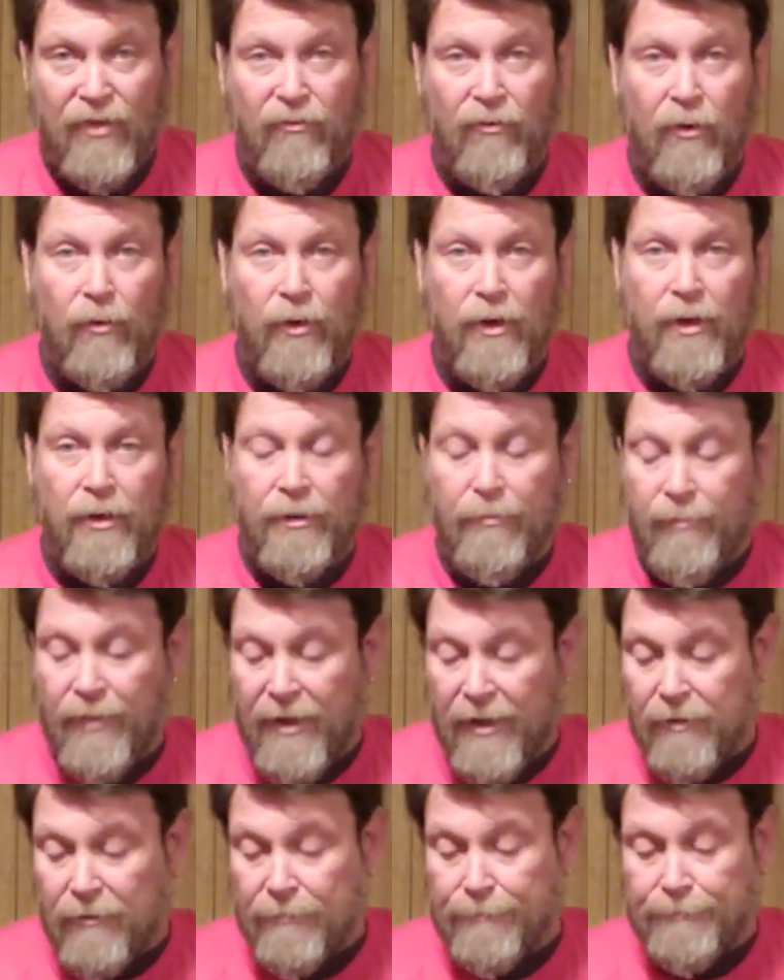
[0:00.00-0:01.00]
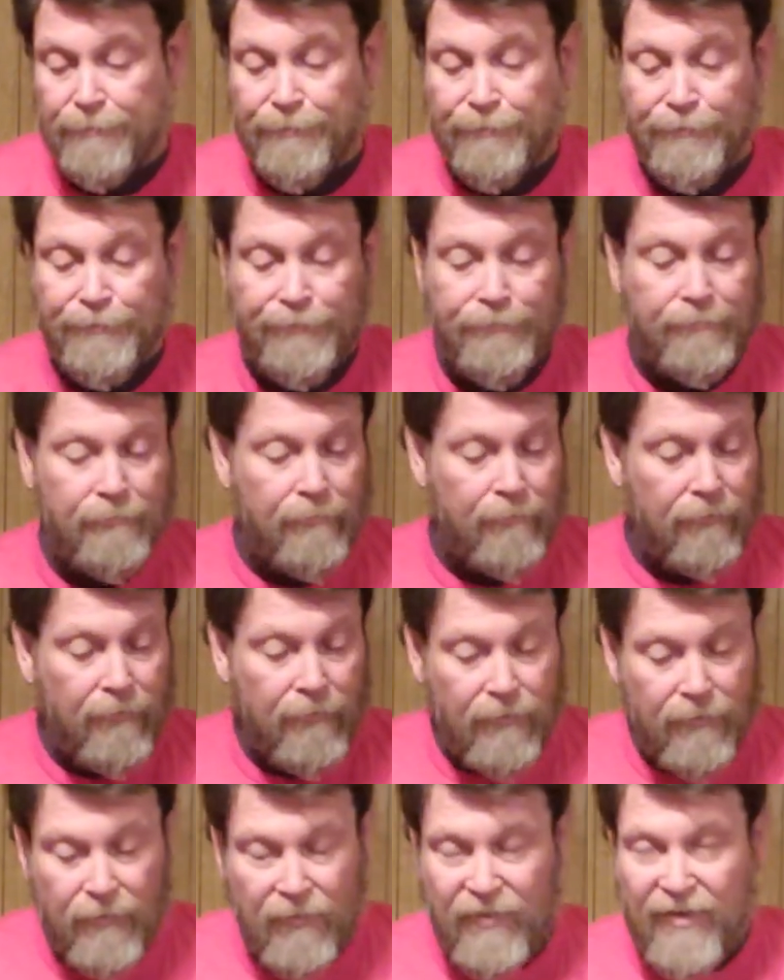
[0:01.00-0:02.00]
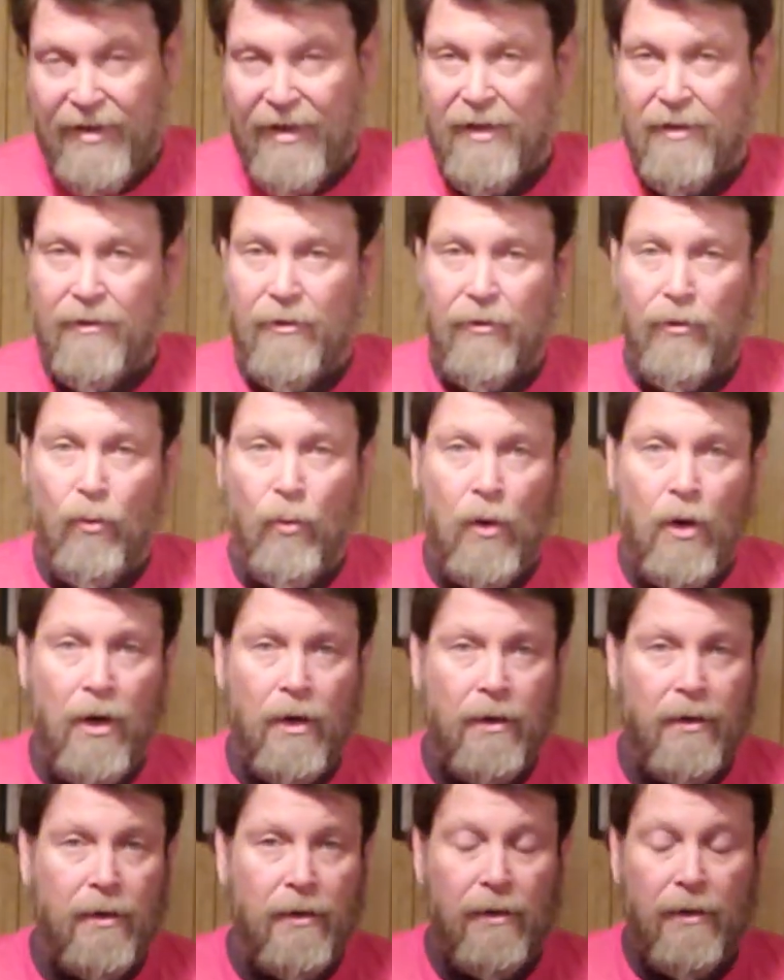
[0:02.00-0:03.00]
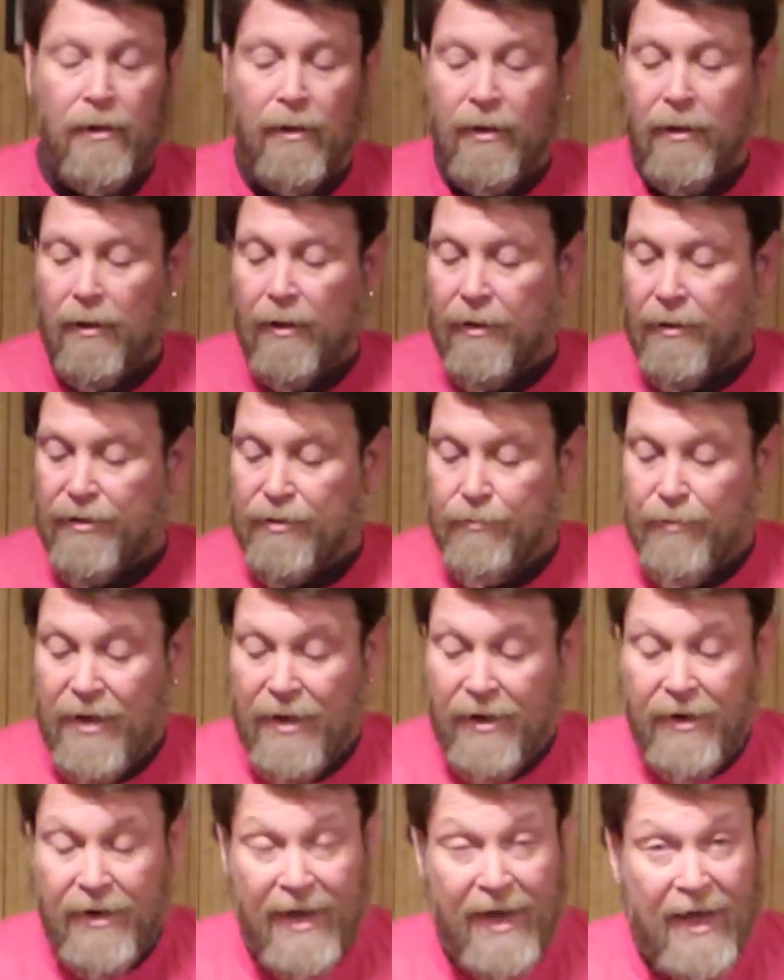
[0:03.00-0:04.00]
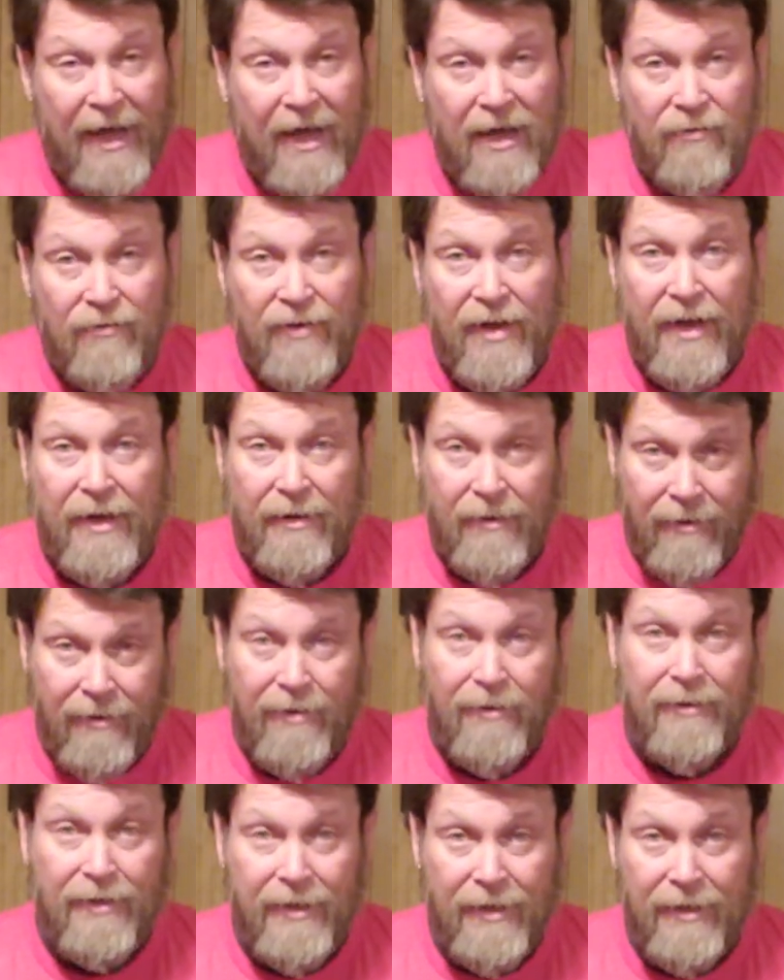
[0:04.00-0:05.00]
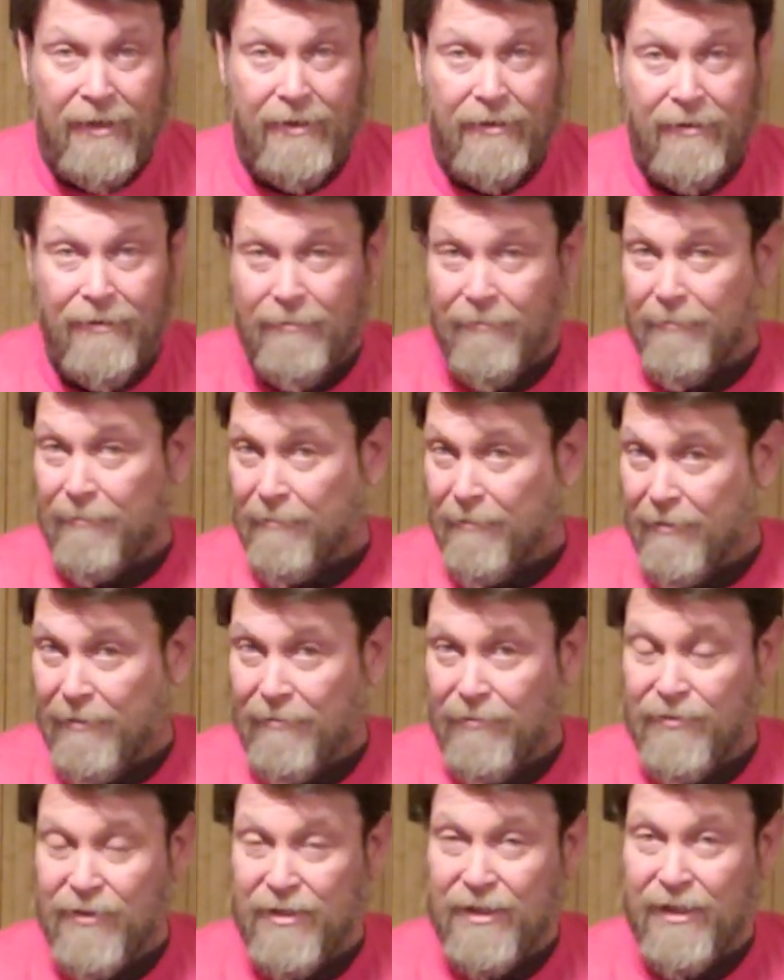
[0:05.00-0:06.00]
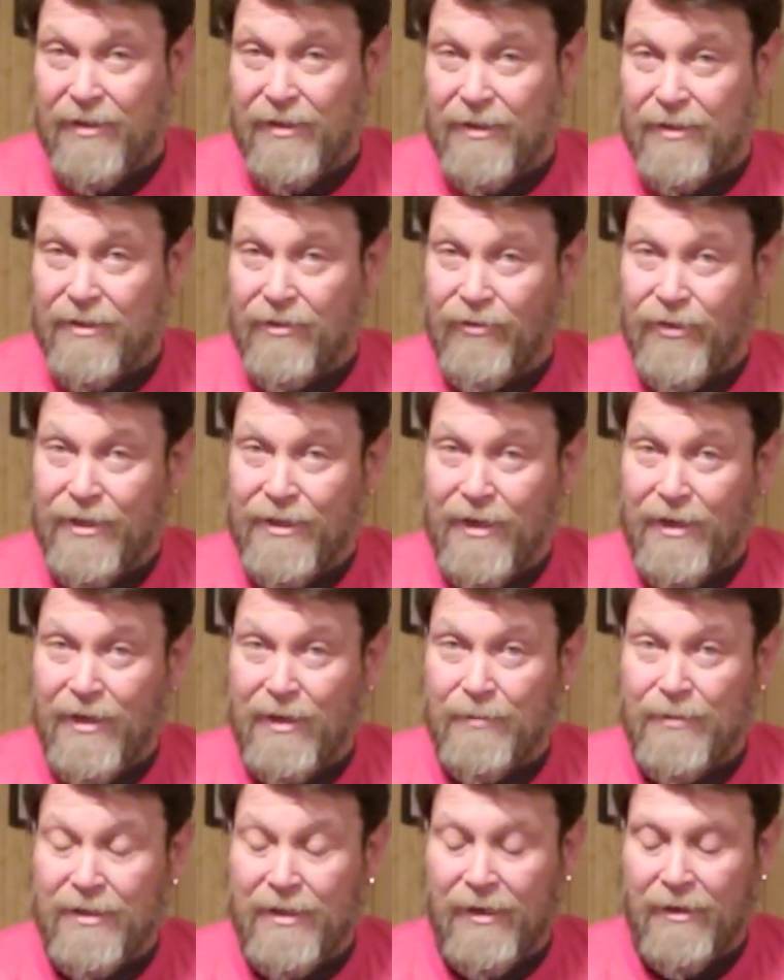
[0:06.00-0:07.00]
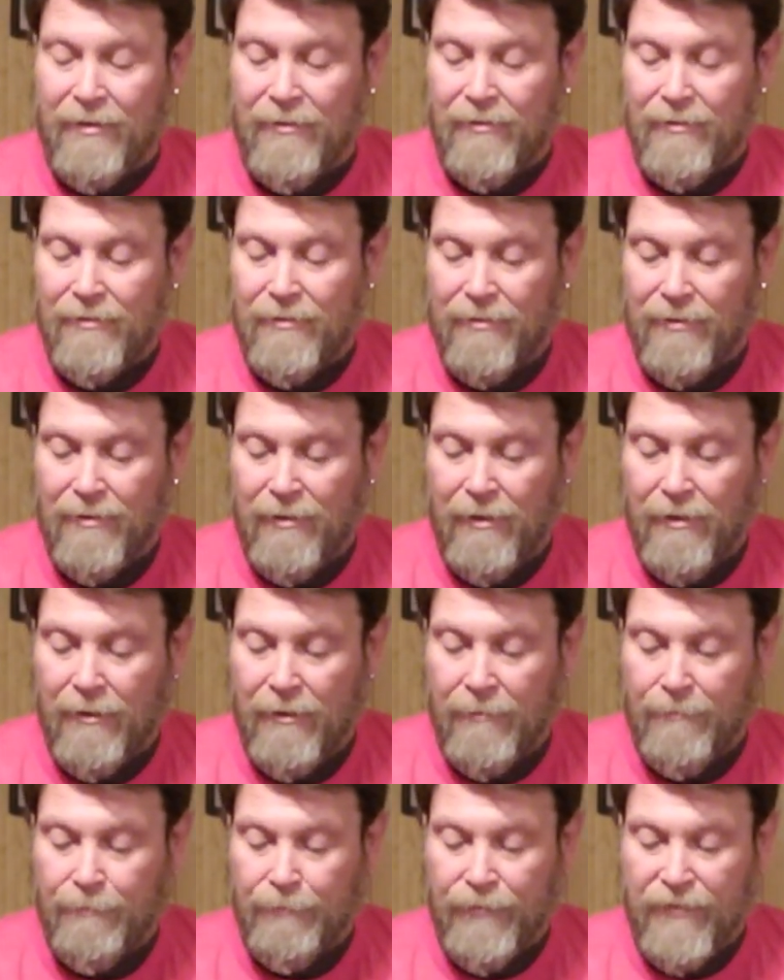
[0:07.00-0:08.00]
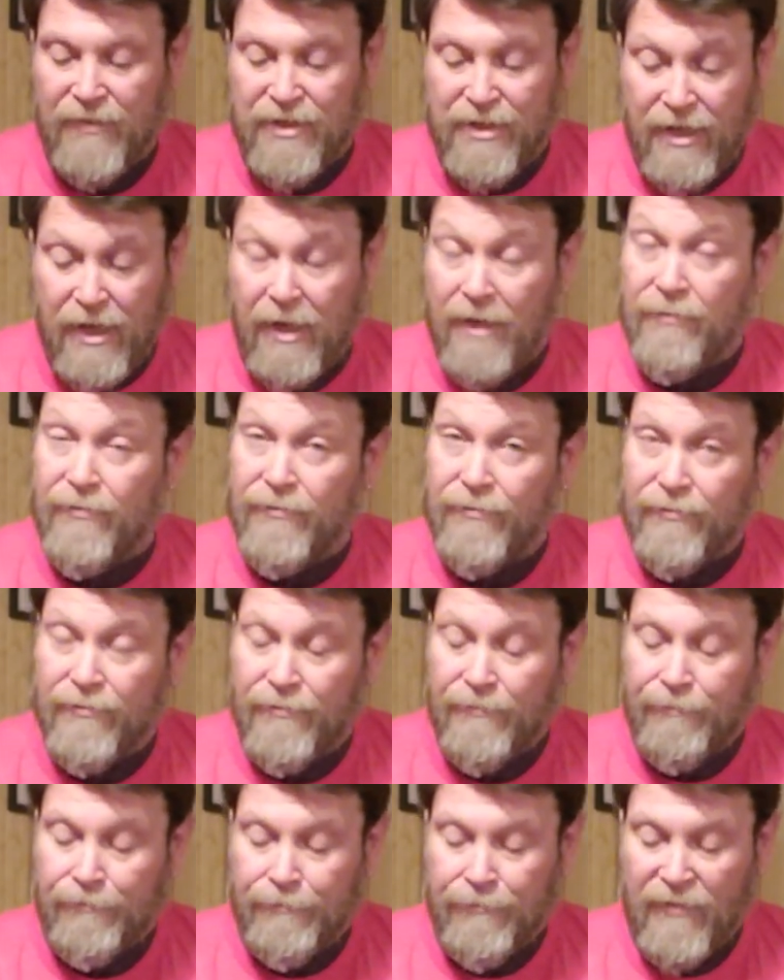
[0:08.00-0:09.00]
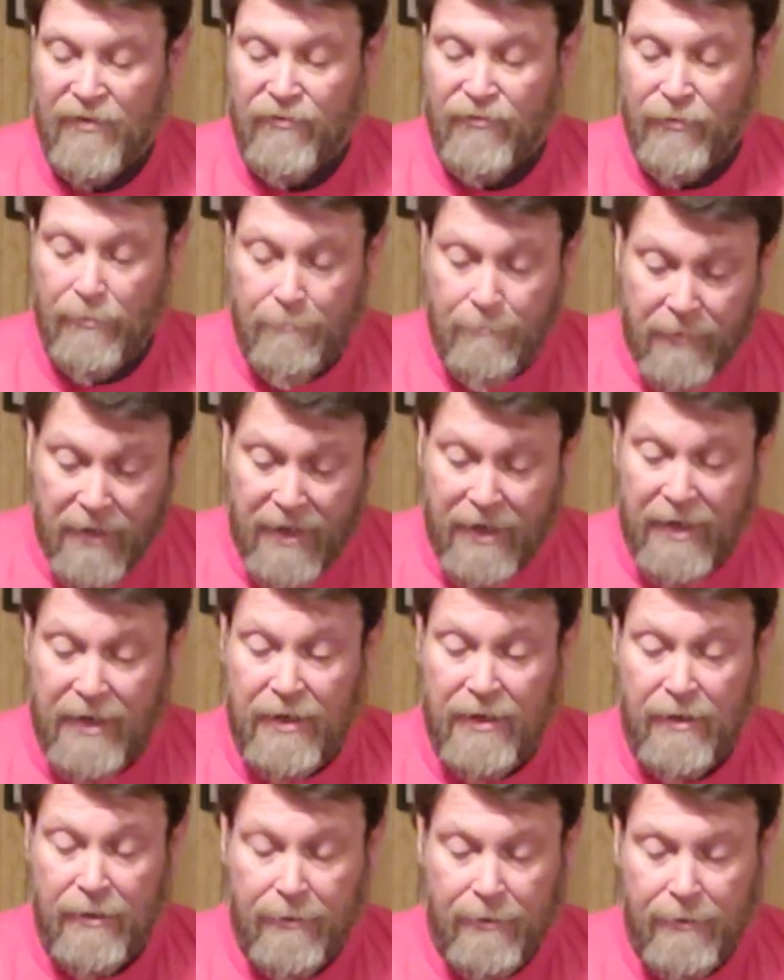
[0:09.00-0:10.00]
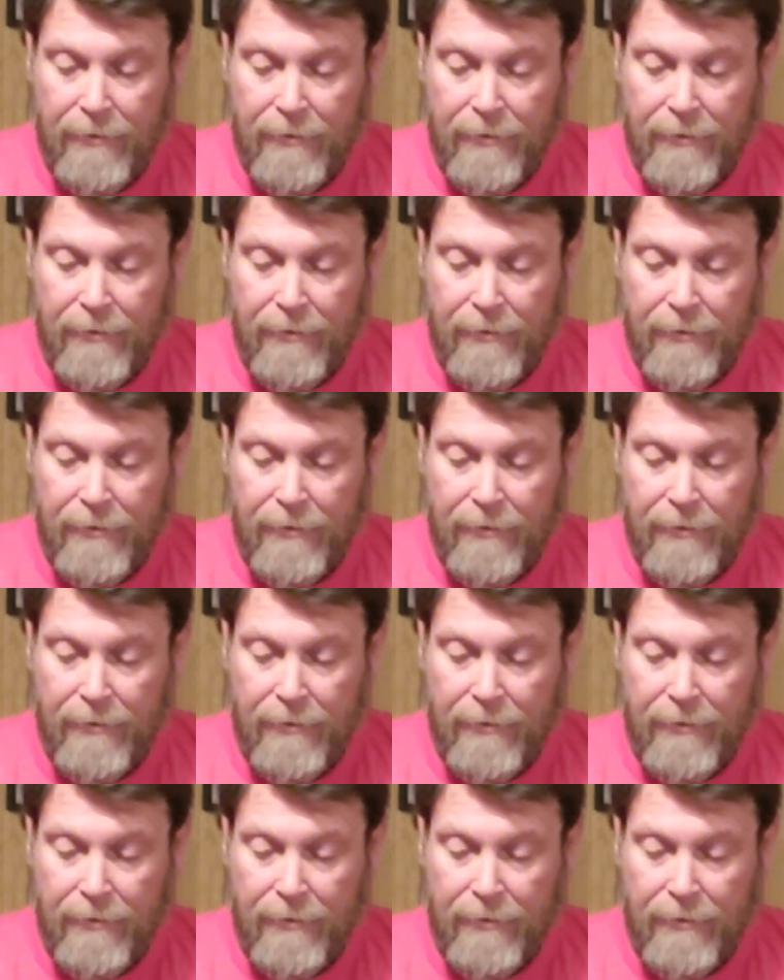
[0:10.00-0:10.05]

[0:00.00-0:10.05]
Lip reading: Throw it on your belt, take a little walk. It's better to have and not need. I've said this 3 times now. It's kind of, for me,